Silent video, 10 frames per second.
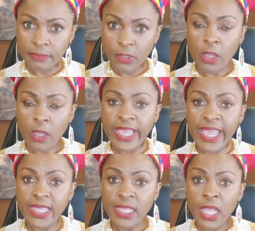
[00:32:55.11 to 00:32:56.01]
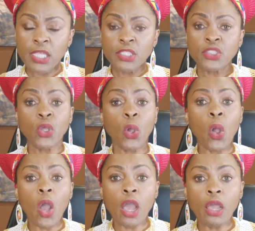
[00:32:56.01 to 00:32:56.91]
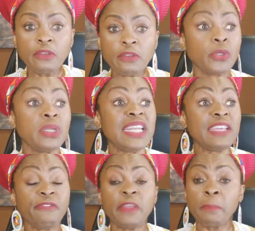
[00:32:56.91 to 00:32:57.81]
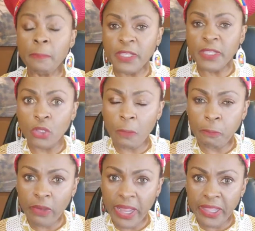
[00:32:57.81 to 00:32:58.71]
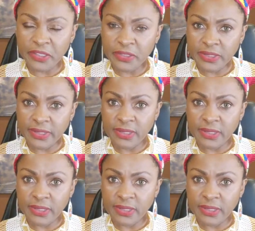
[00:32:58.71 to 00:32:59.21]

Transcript: Okay? So all of you, lift him up in your prayers.